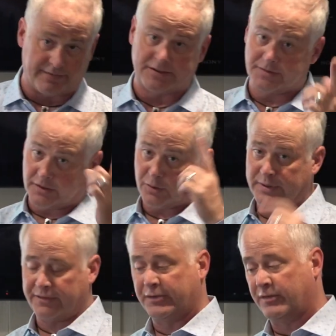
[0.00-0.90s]
That's the other
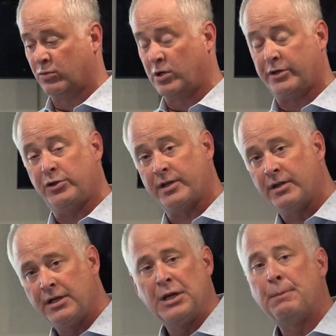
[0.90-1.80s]
benefit of a Roth. You can
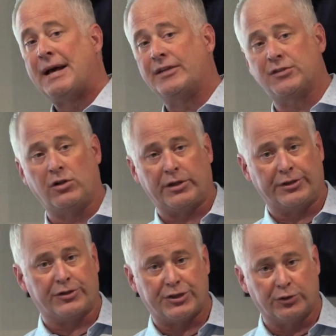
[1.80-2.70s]
pass it on to
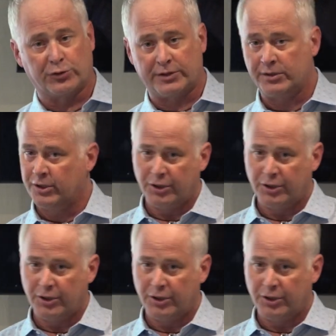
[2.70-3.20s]
your children.